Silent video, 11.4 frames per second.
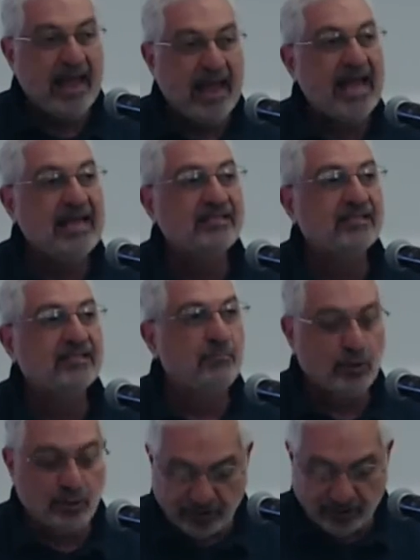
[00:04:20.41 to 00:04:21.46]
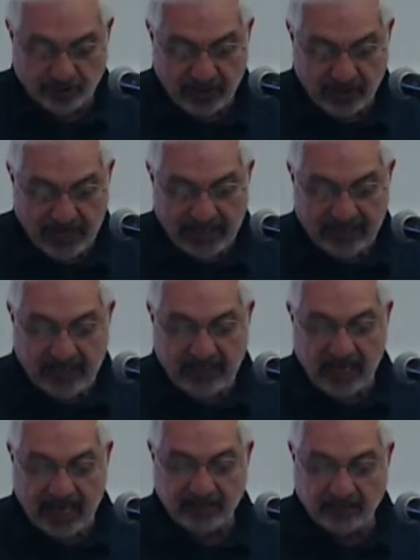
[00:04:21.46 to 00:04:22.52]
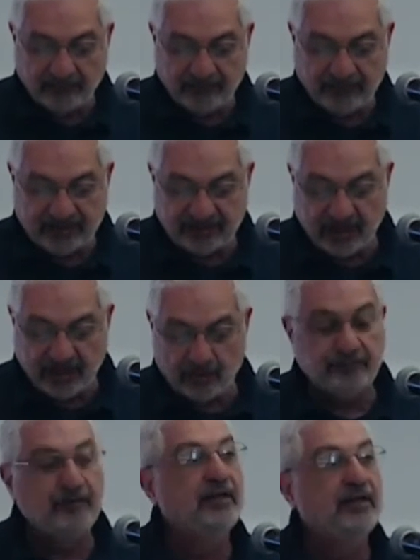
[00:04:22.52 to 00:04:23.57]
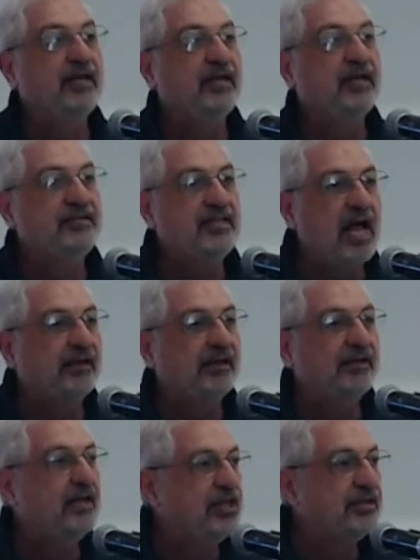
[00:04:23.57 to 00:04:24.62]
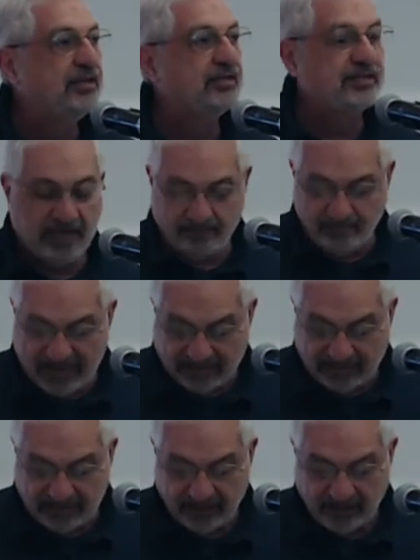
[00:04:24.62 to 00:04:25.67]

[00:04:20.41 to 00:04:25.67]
mass murder in and of itself does not a genocide make.